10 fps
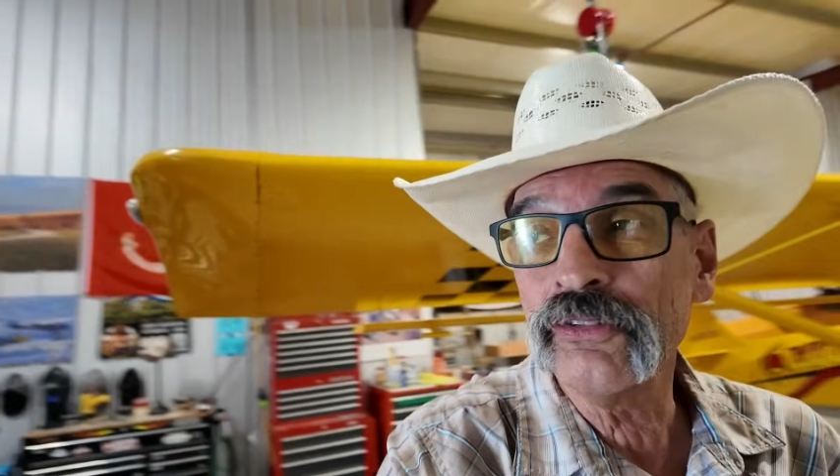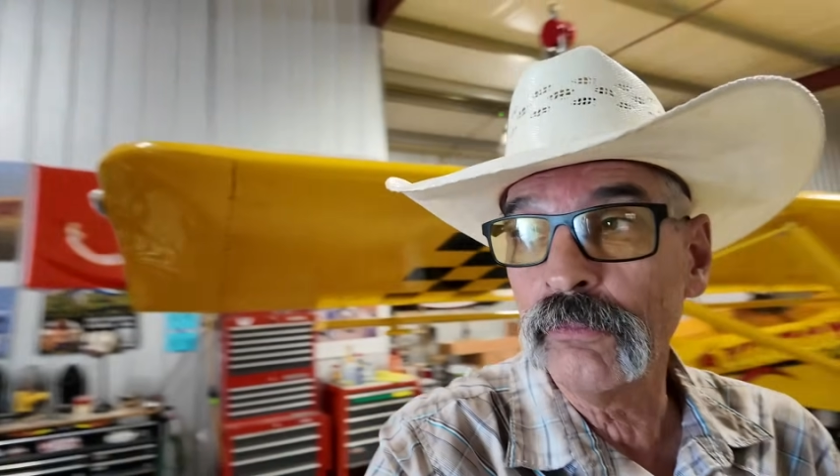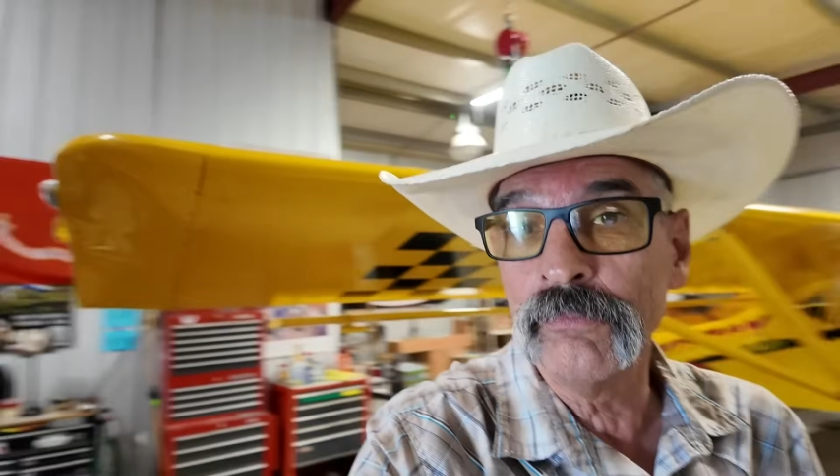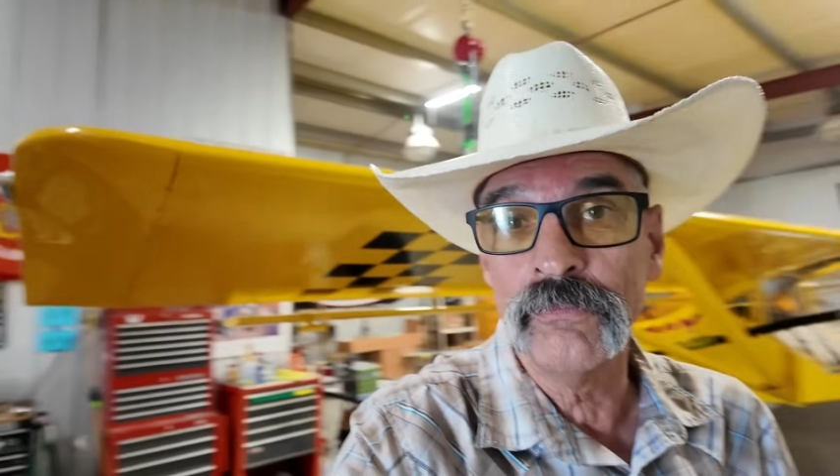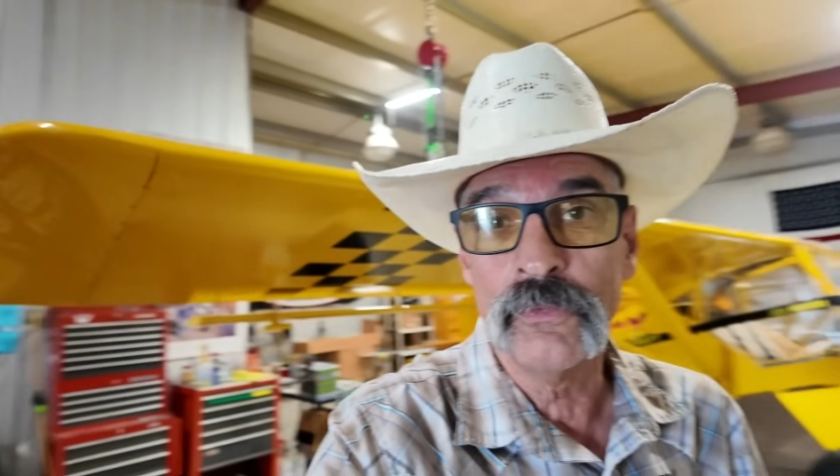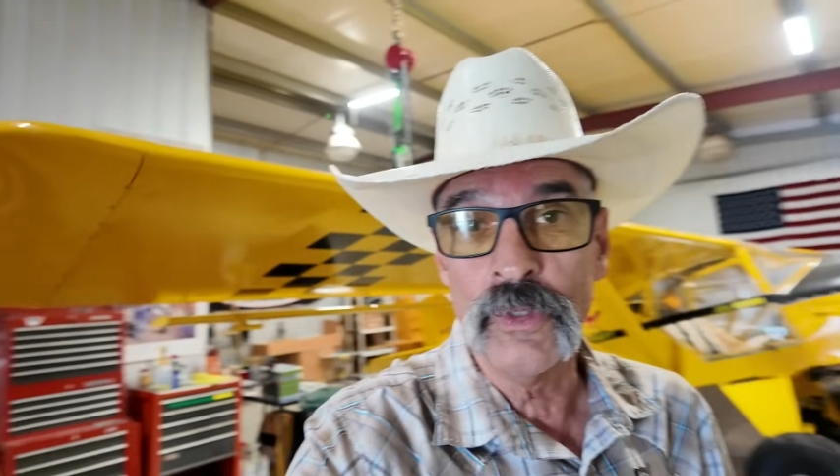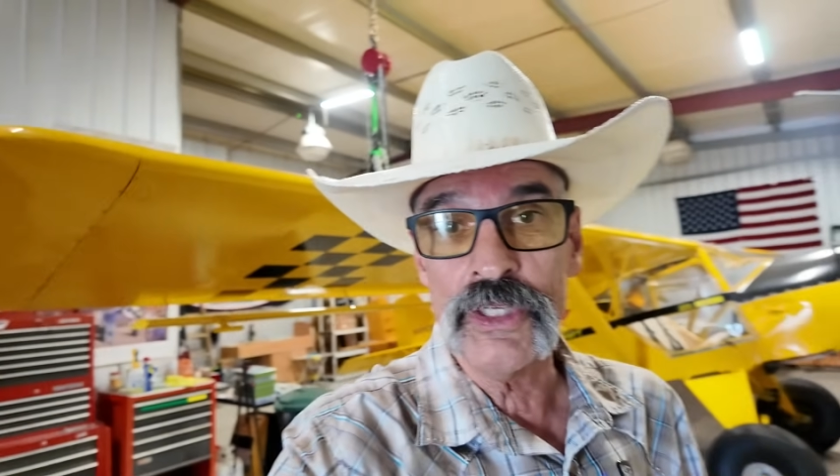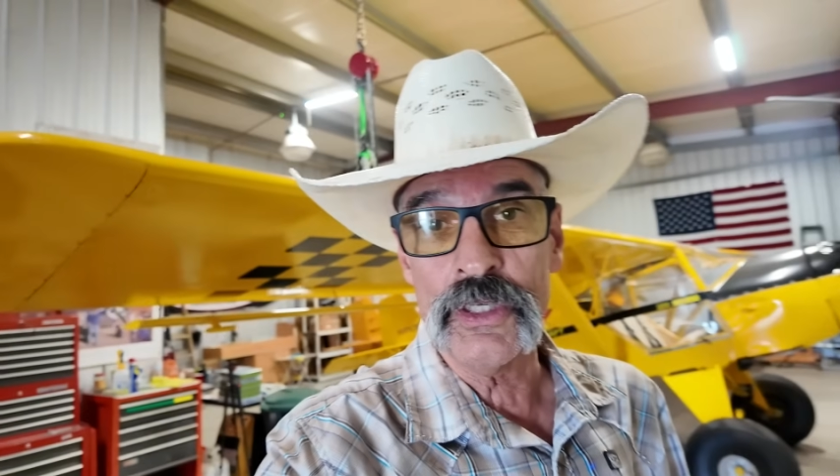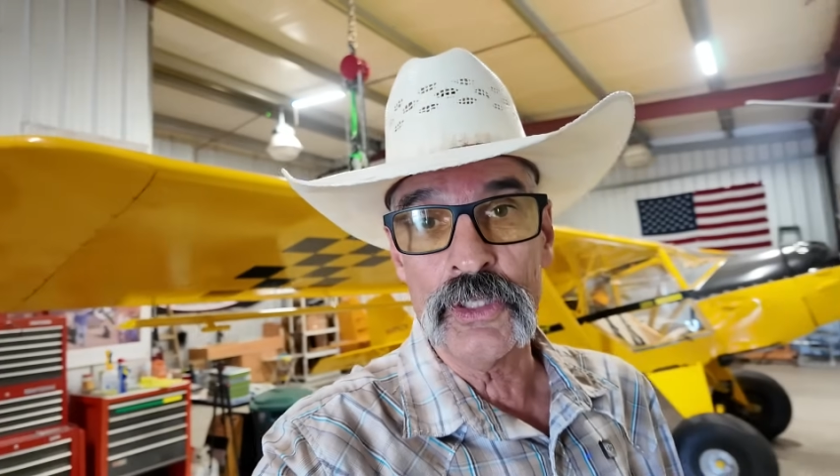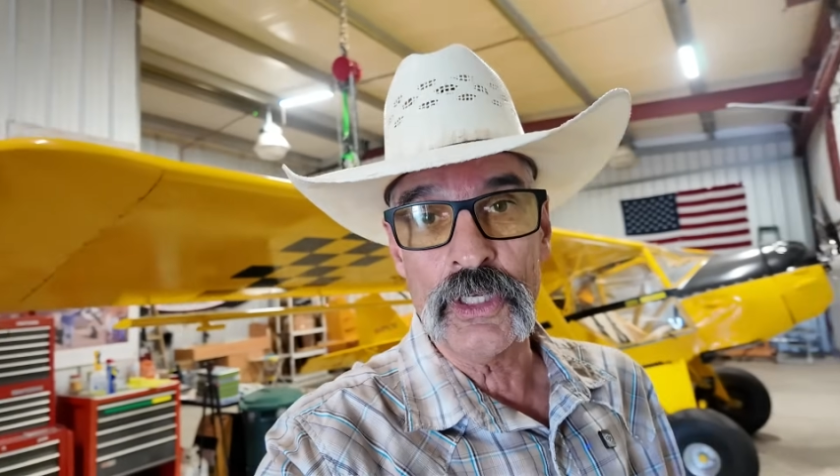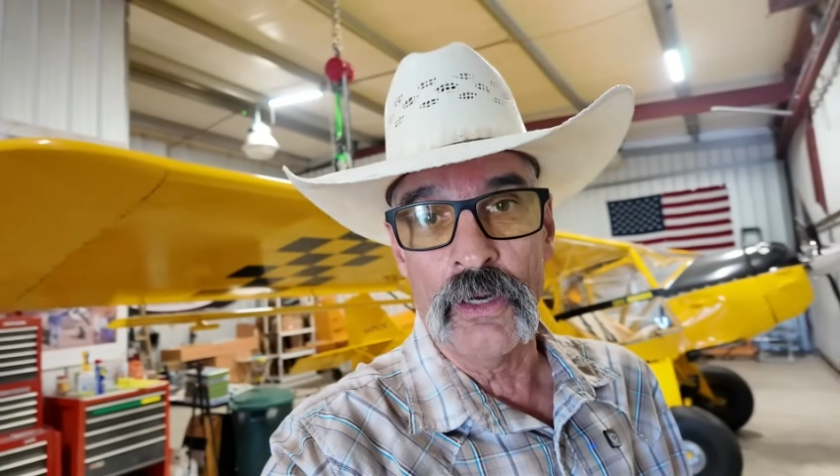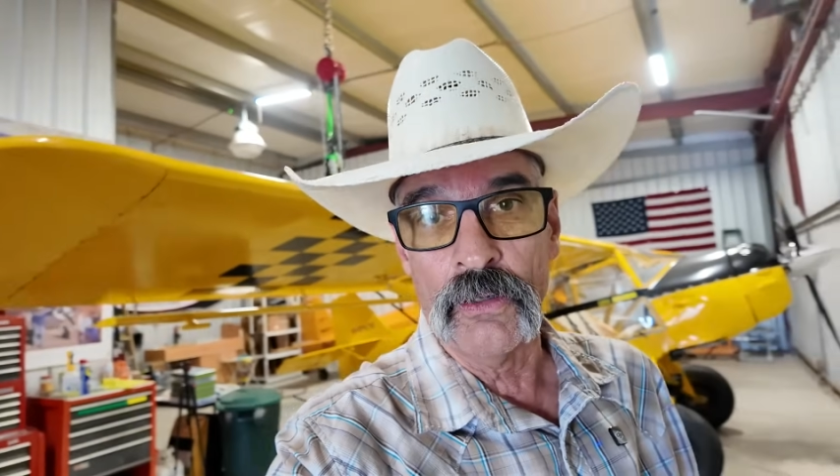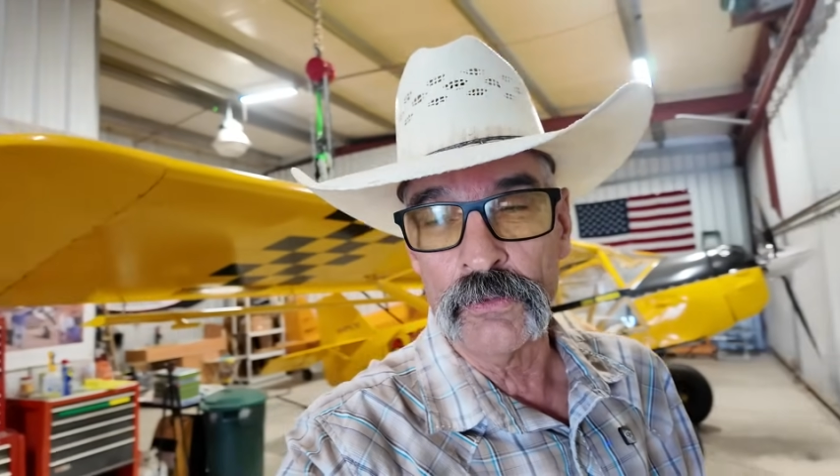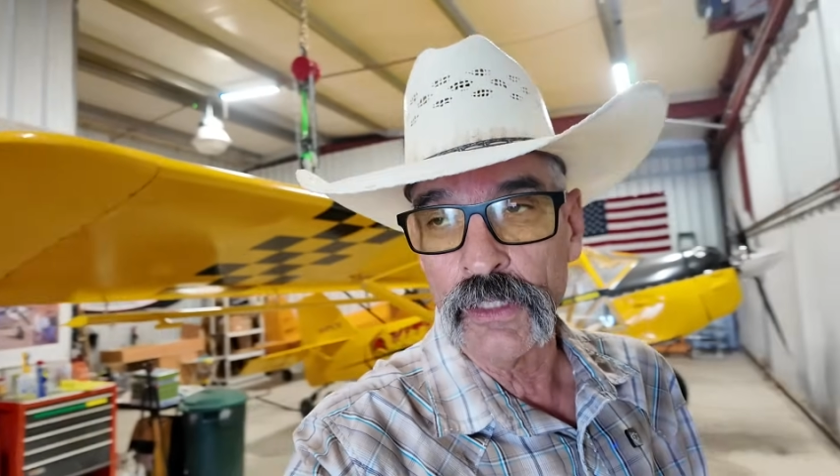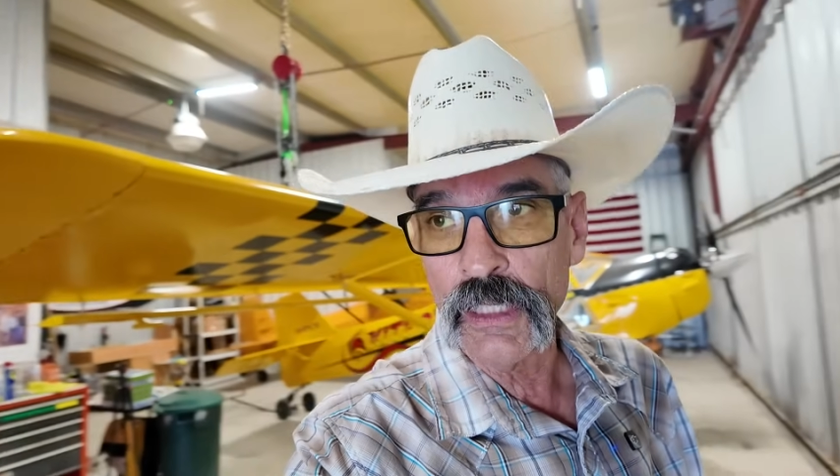some research
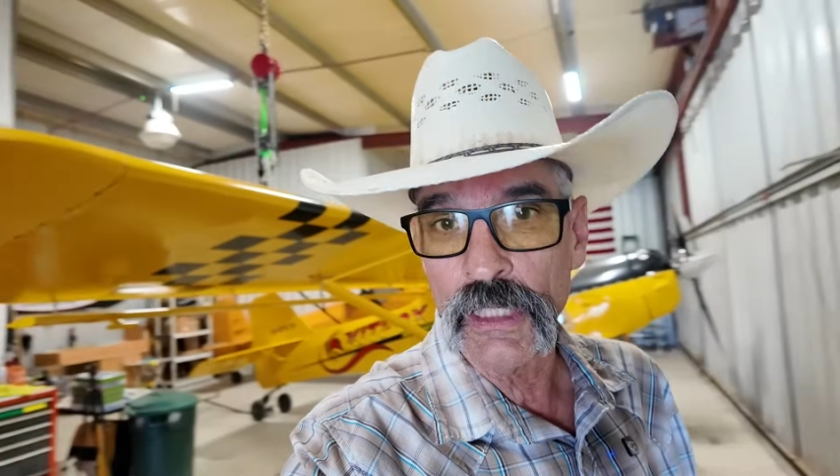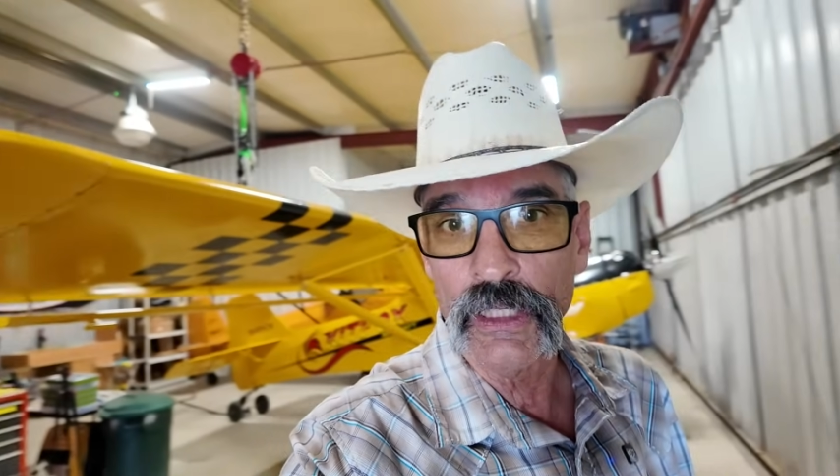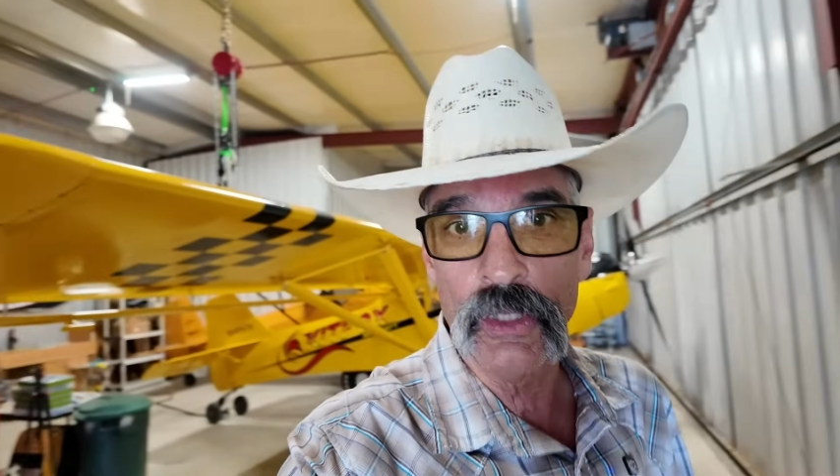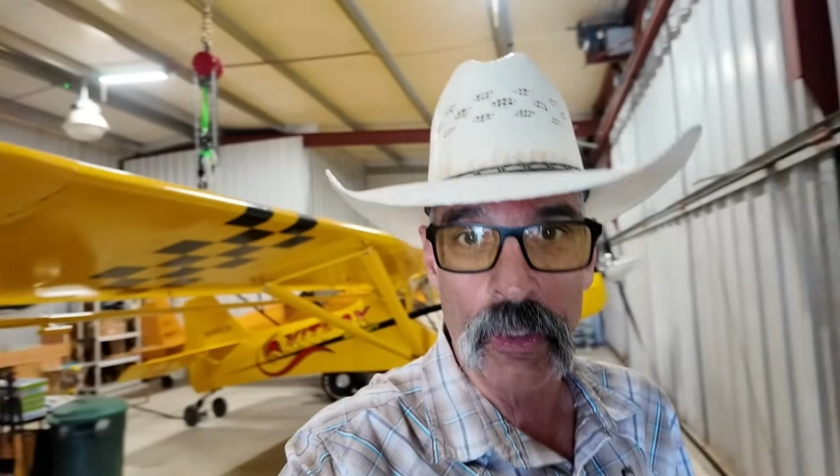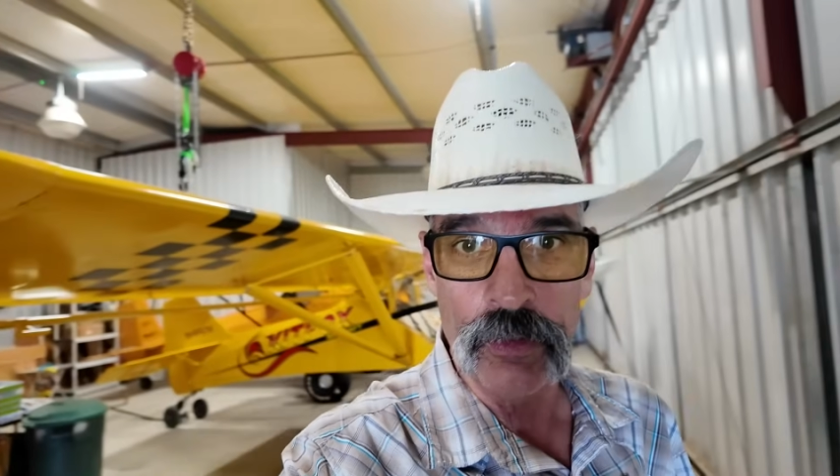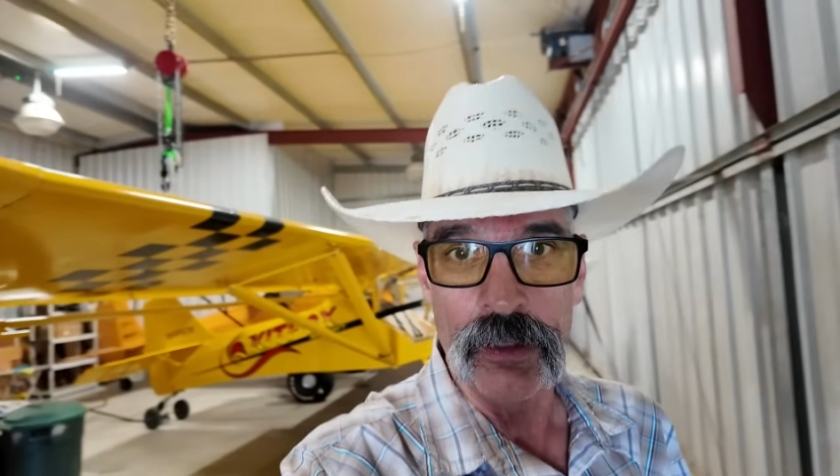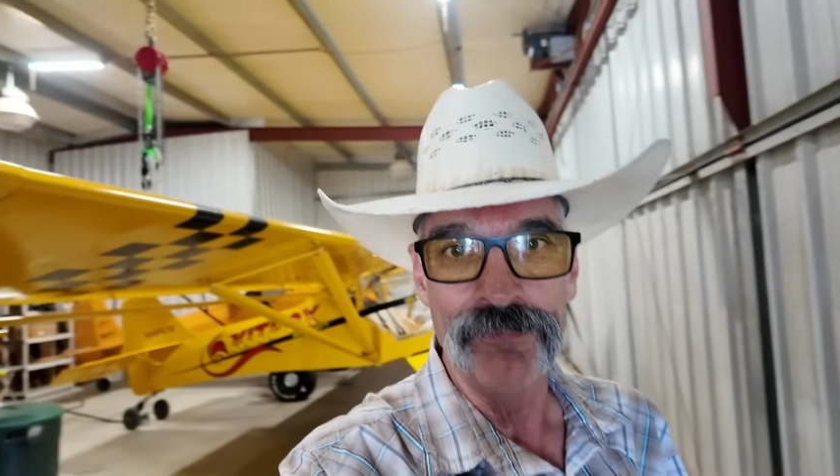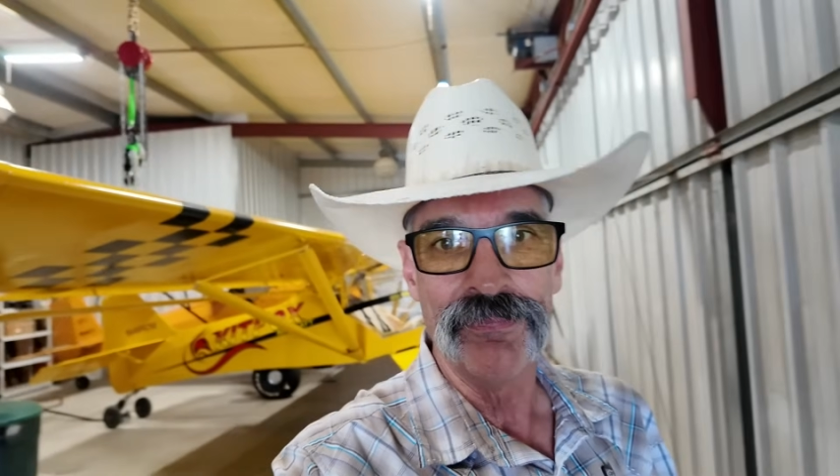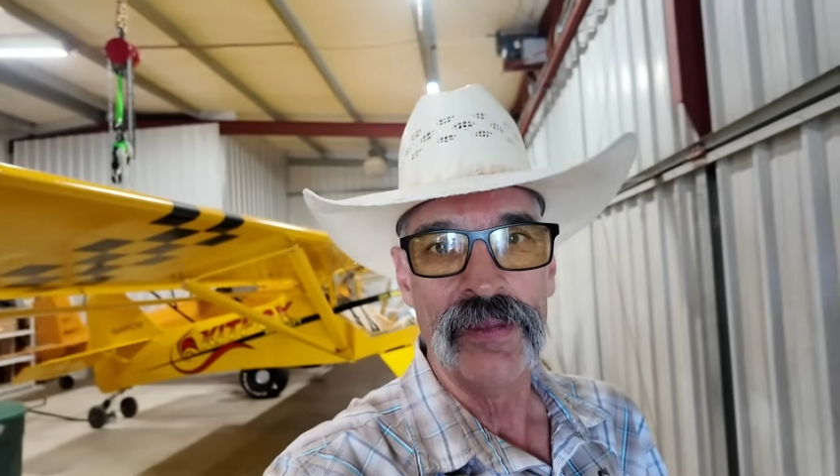on getting a LOTA